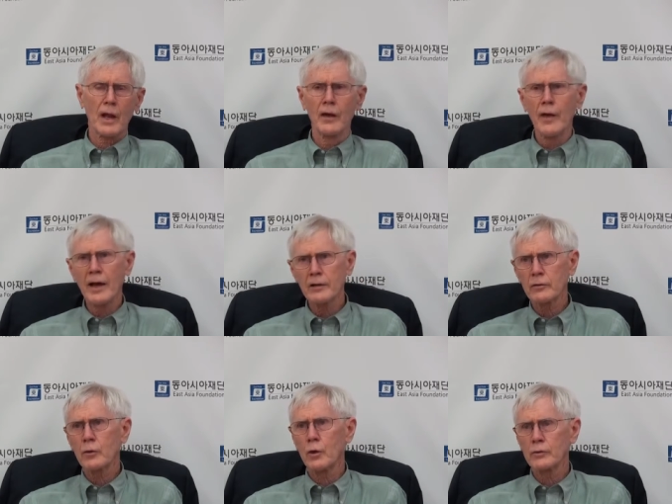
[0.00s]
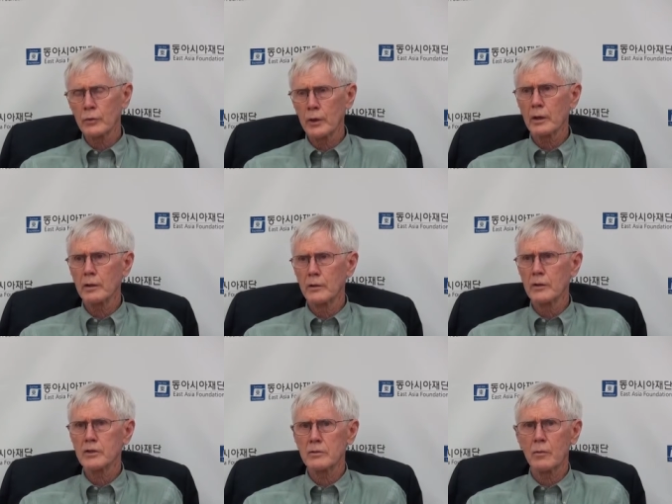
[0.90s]
And that is, of course, going to
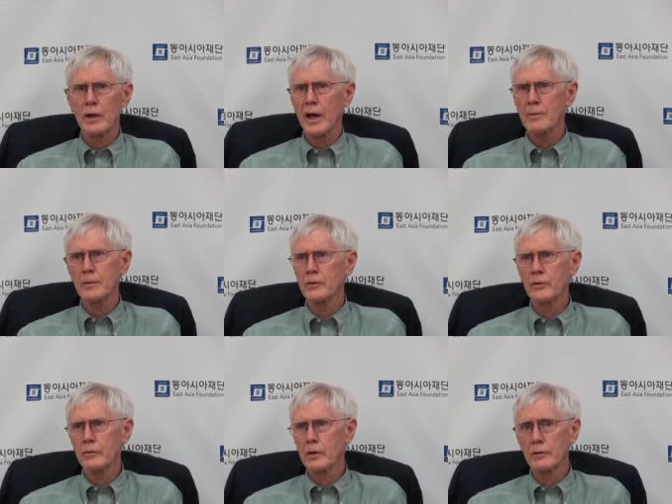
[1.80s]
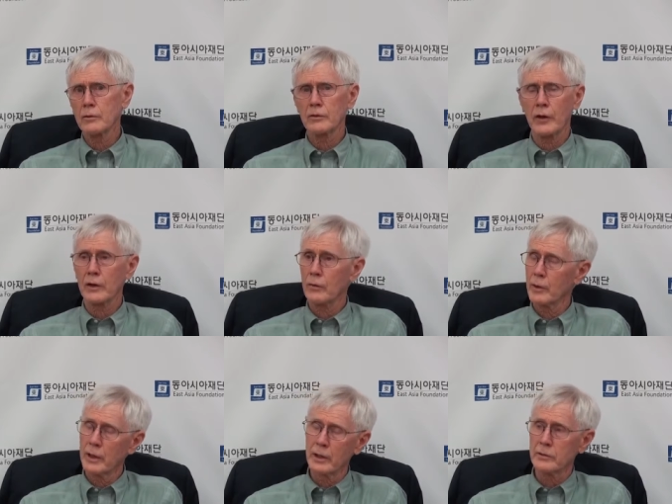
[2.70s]
condition what happens in countries like
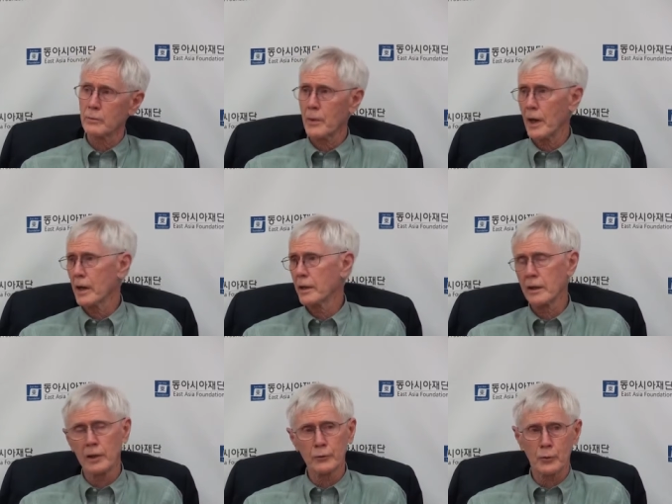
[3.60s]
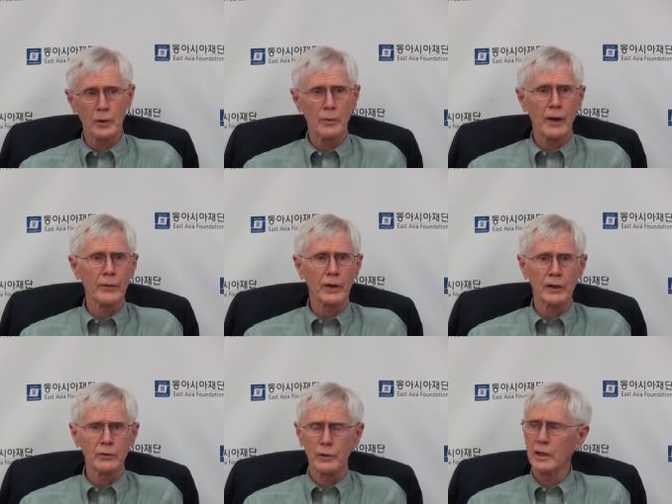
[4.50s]
Korea, Japan, and elsewhere around the
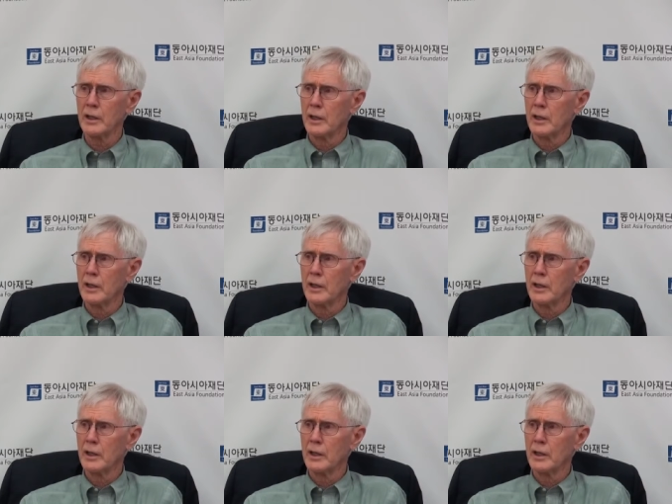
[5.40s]
country.